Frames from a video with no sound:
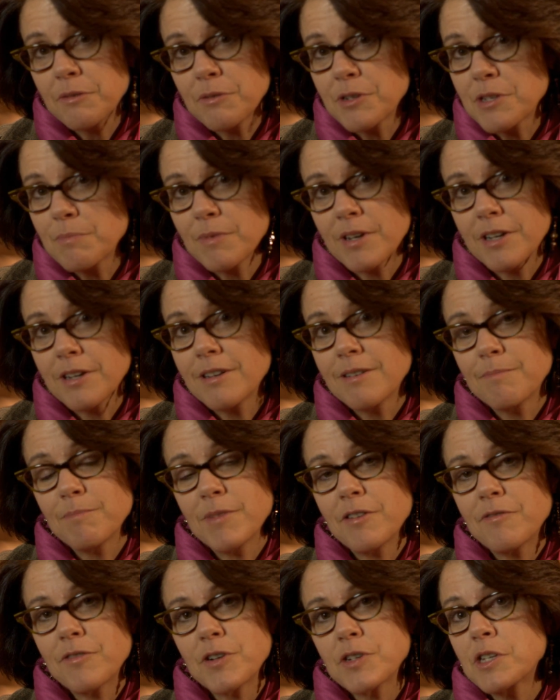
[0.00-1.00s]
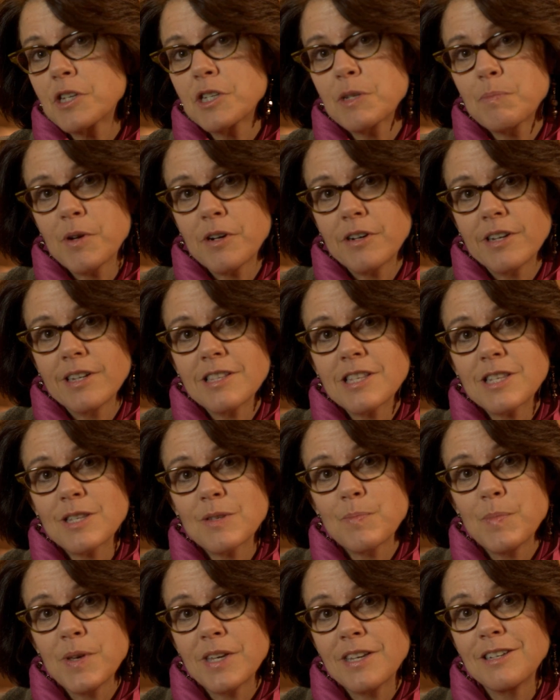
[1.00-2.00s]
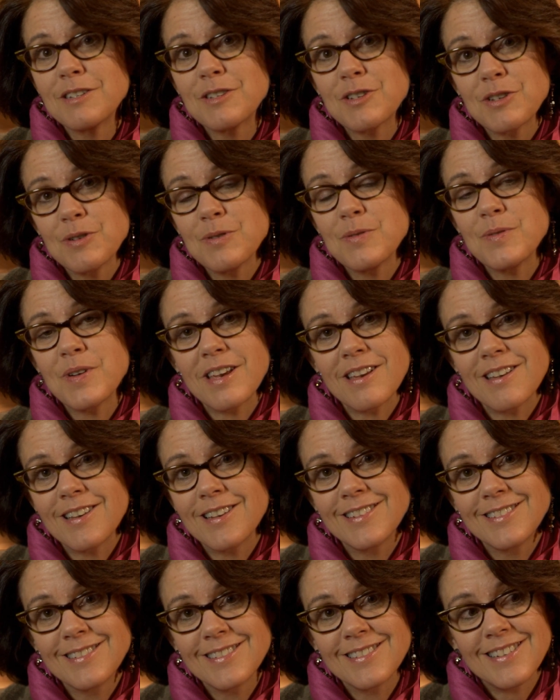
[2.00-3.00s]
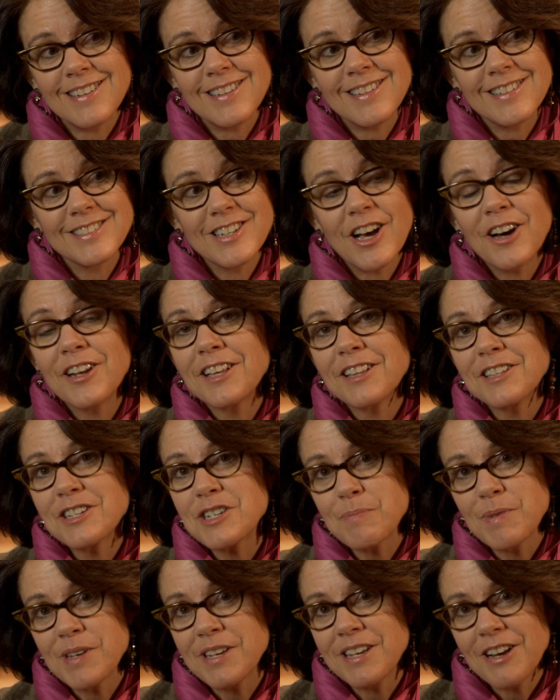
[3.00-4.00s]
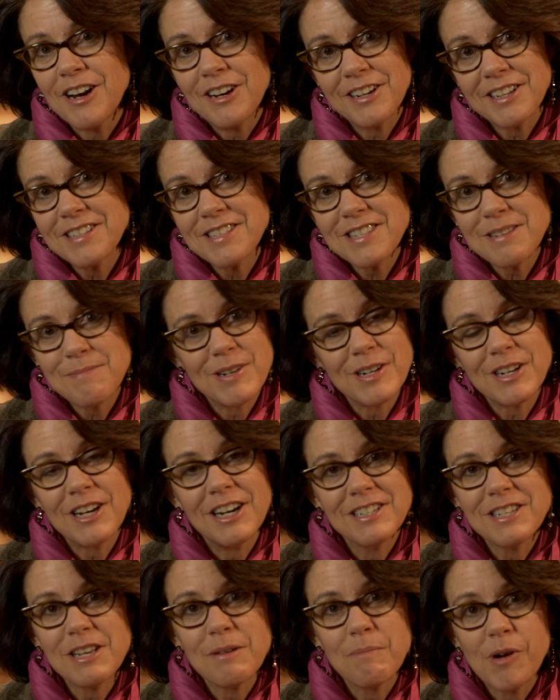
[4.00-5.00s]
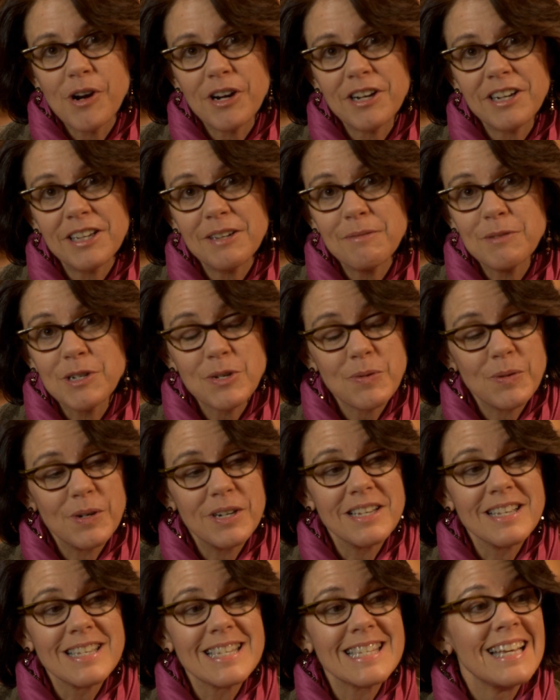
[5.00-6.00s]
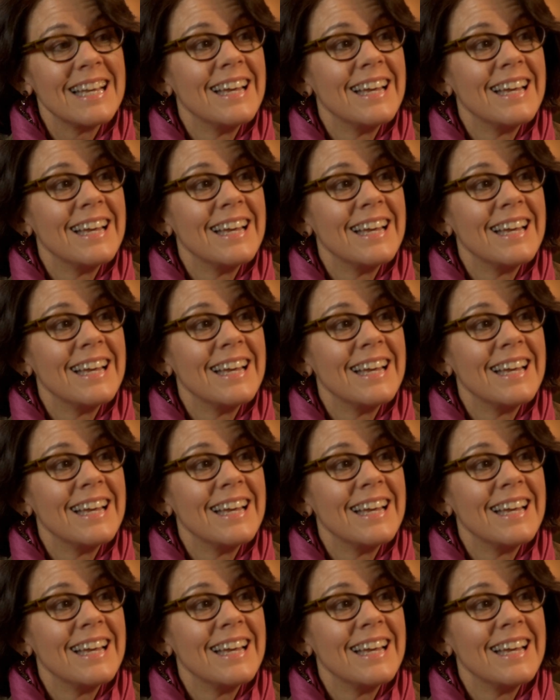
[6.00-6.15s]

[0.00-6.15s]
It was my first experience speaking to a non-English speaking audience about content marketing, which was